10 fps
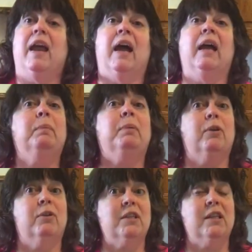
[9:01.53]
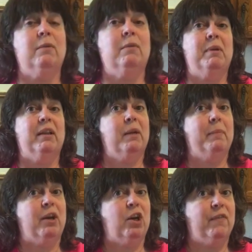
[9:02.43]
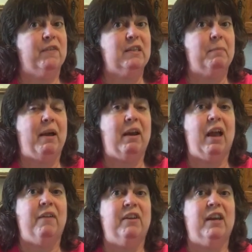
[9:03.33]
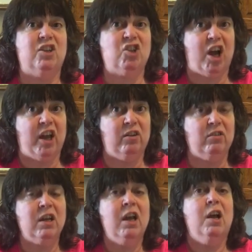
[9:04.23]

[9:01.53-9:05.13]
I personally would little bit nervous about having a child